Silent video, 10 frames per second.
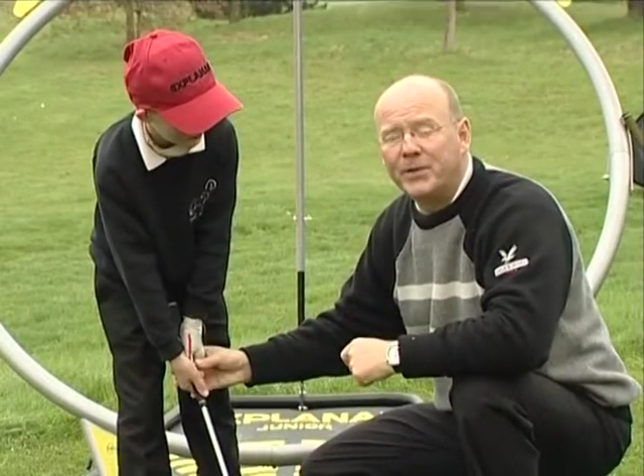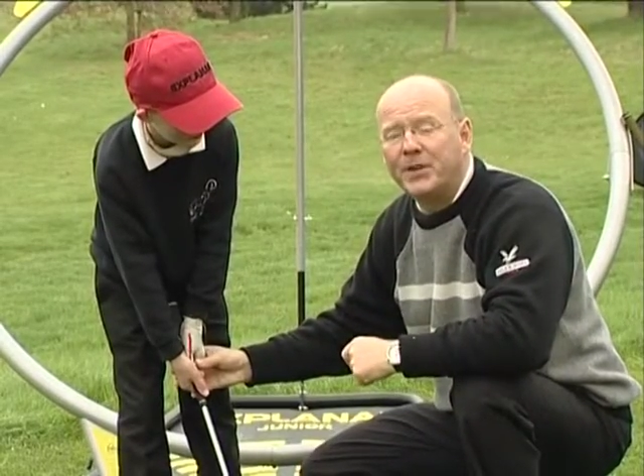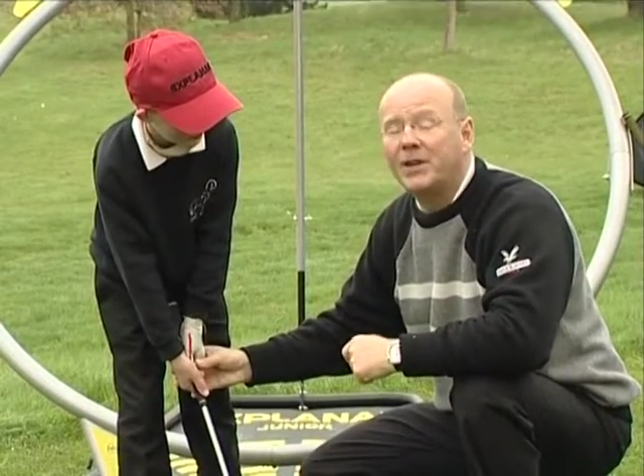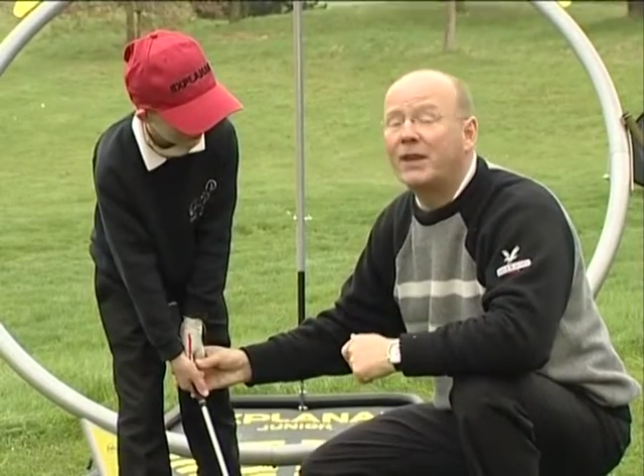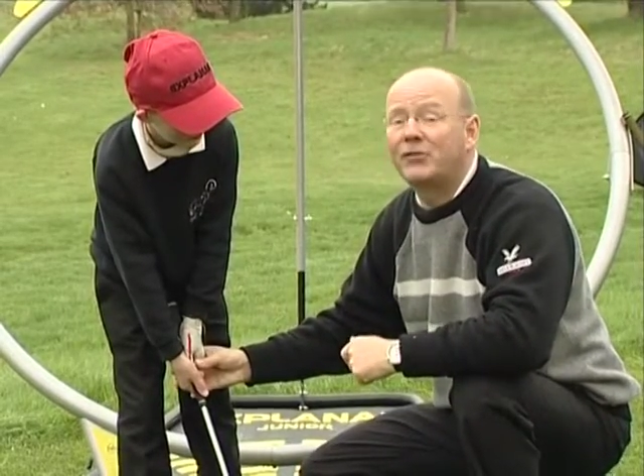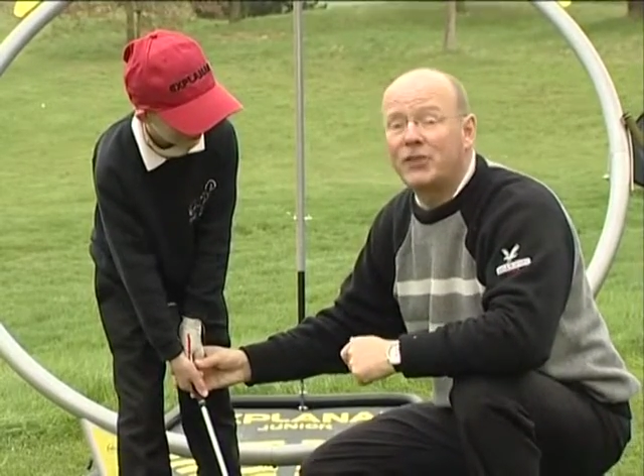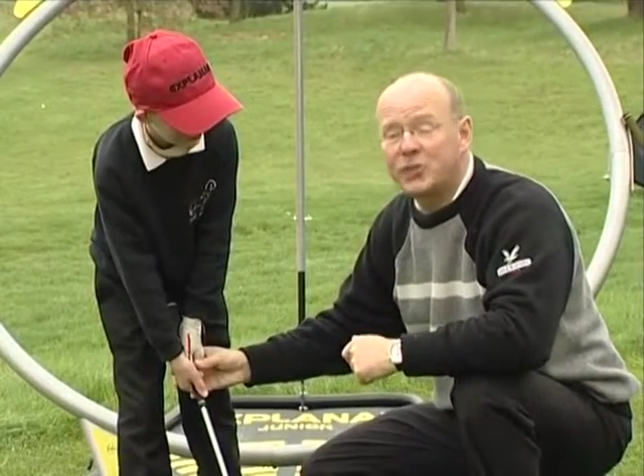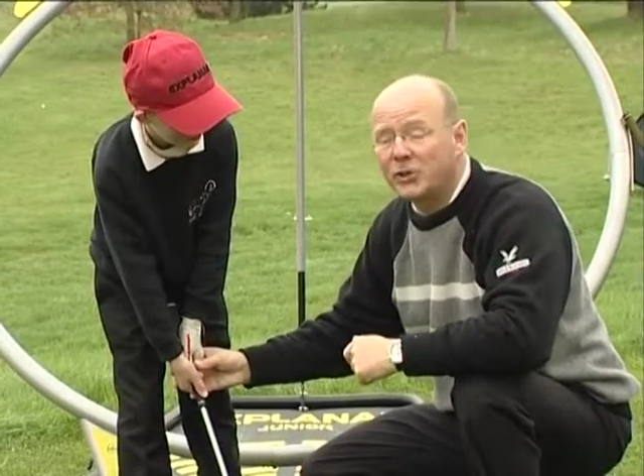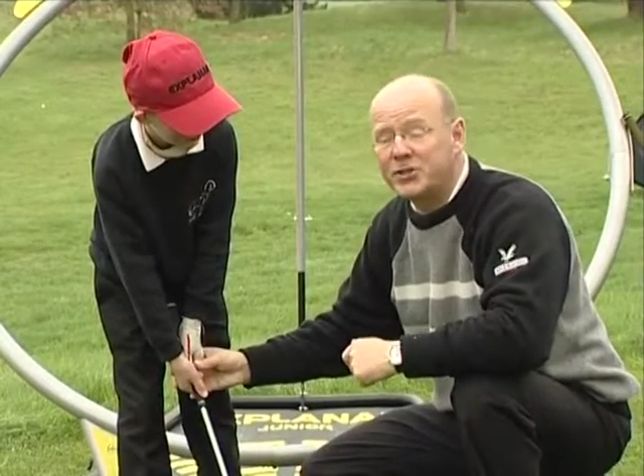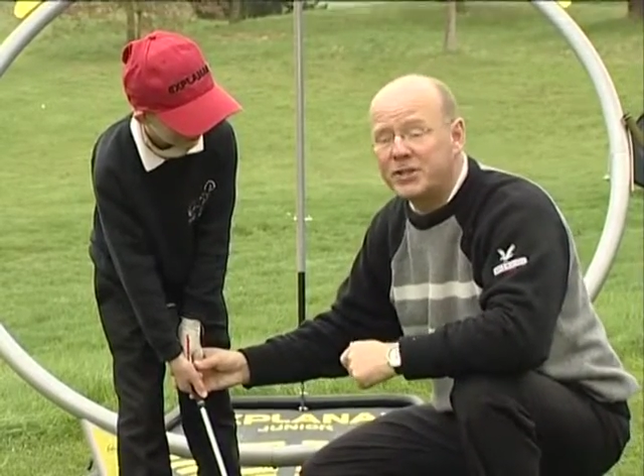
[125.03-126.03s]
Now you have three
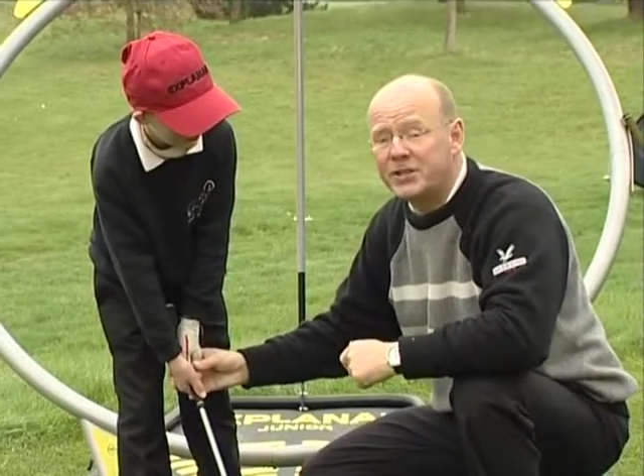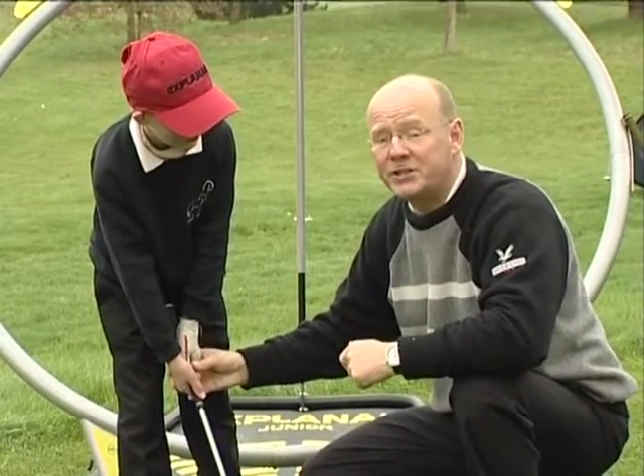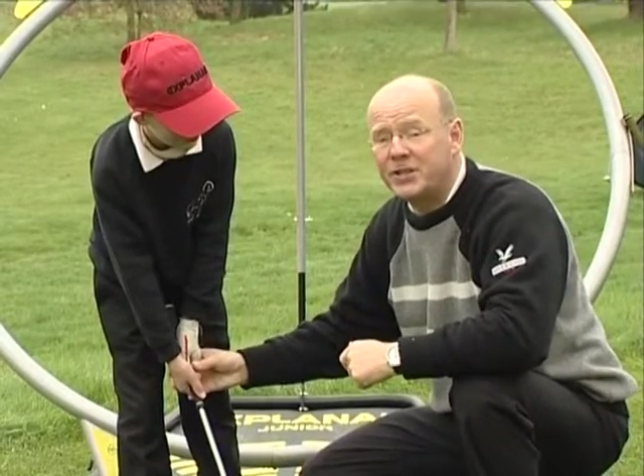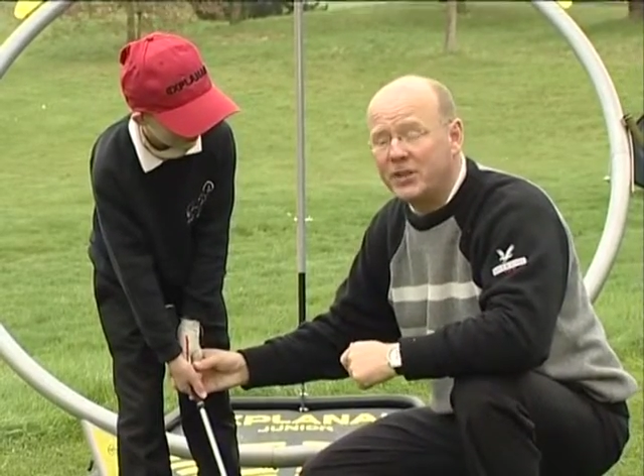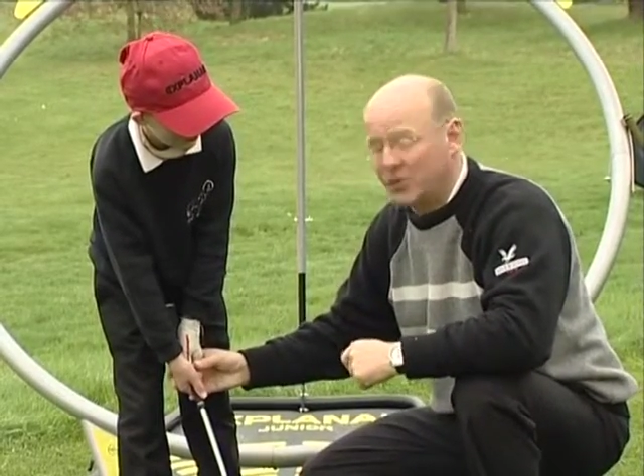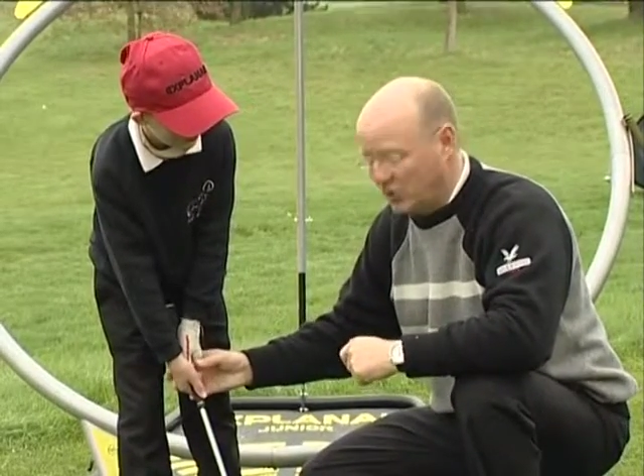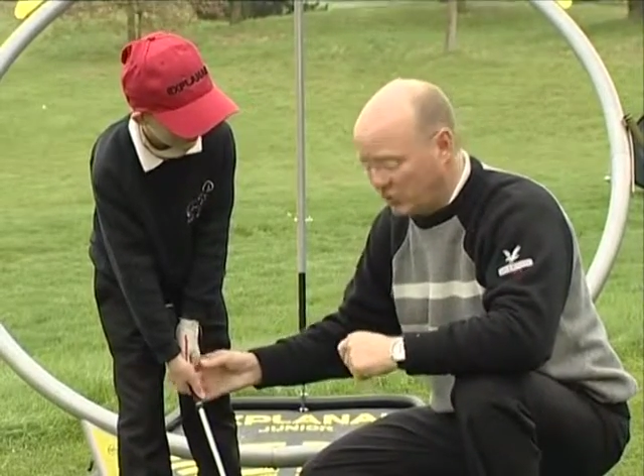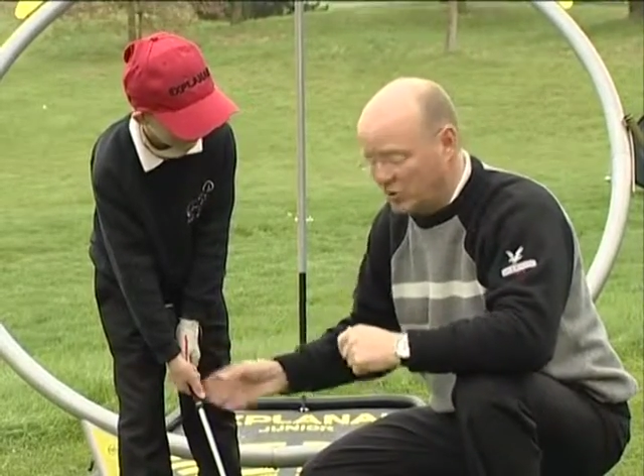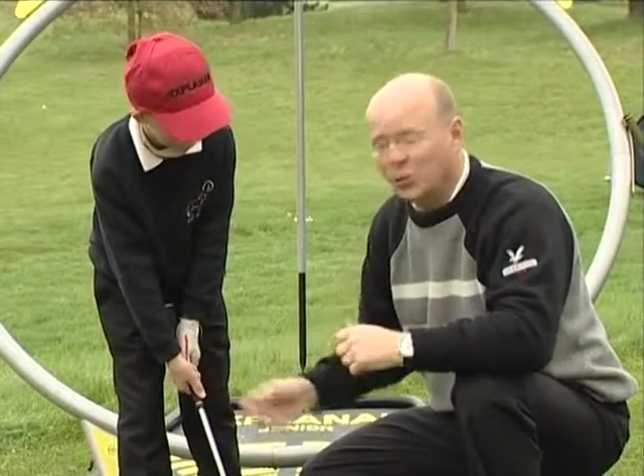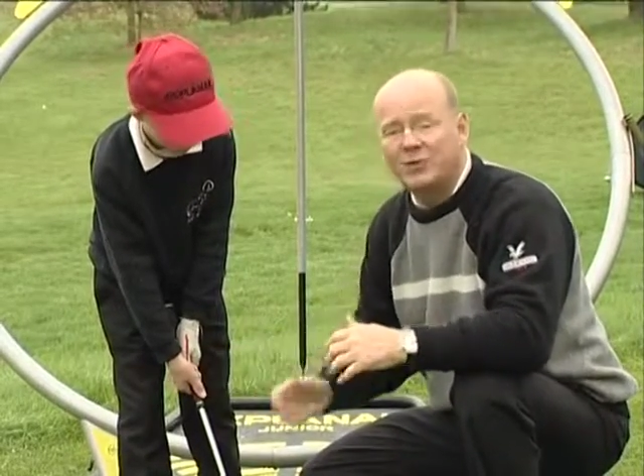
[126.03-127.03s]
choices. You can
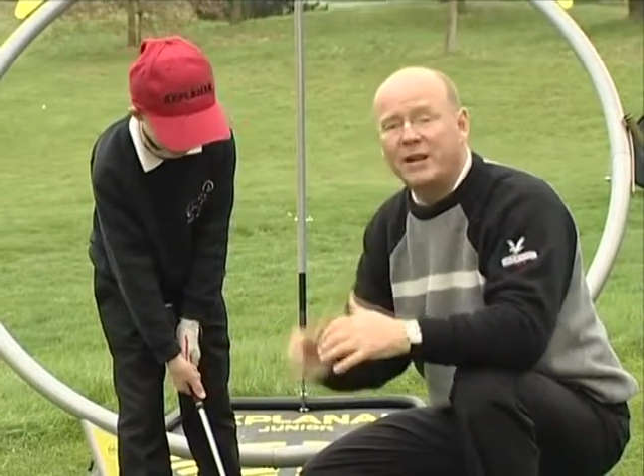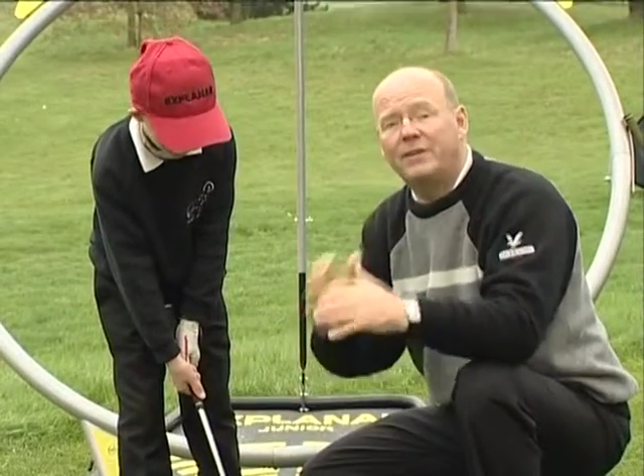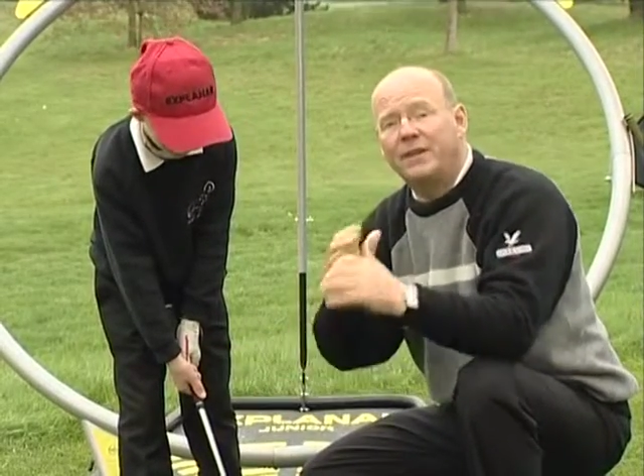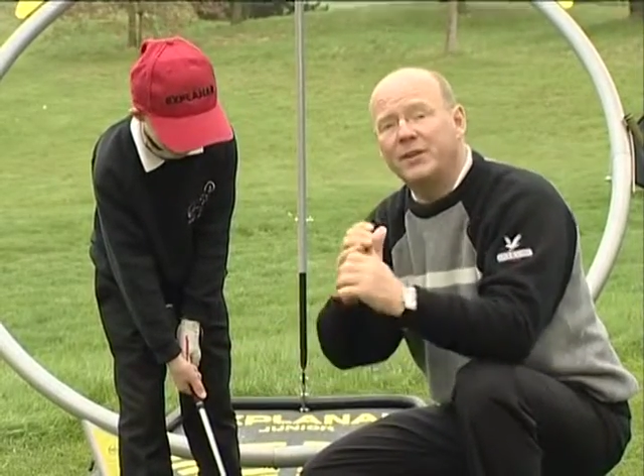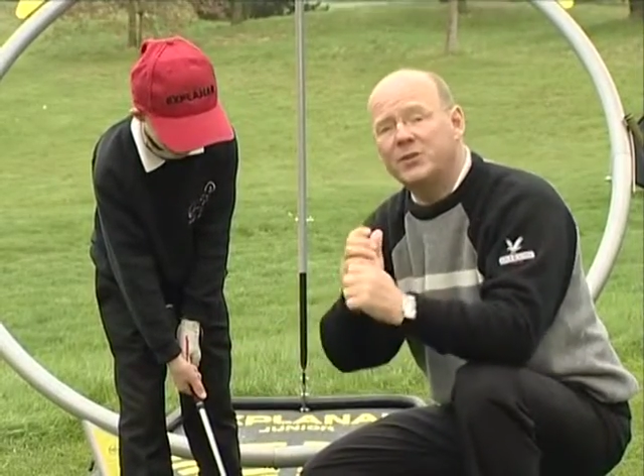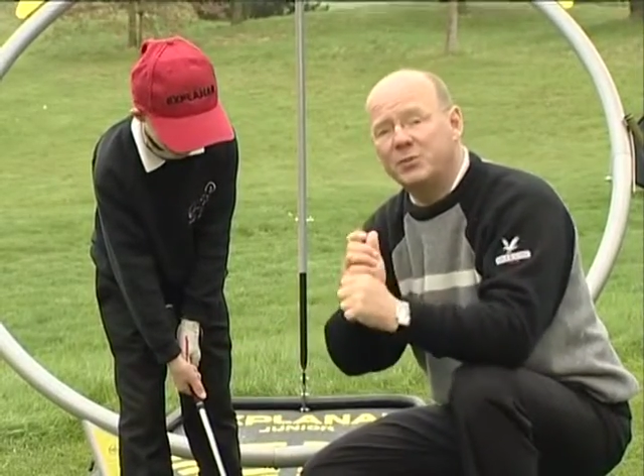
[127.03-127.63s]
use all 10 fingers,